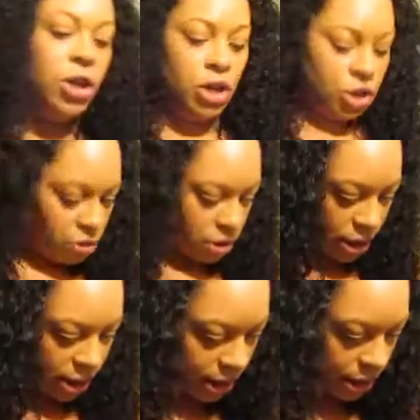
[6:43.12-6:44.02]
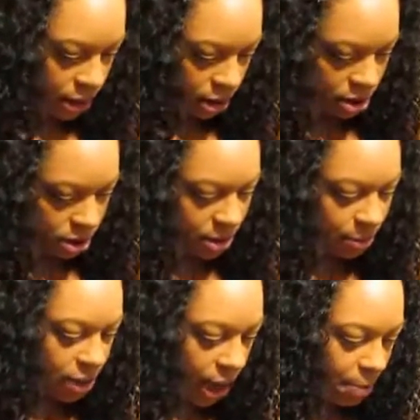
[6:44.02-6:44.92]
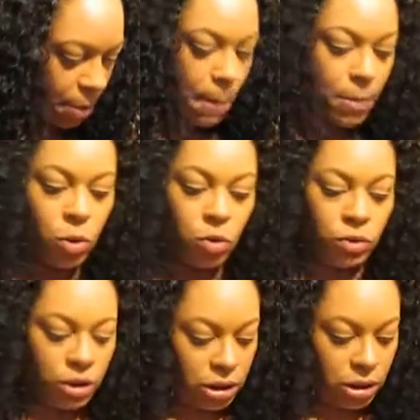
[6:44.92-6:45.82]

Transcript: you need some type of mousse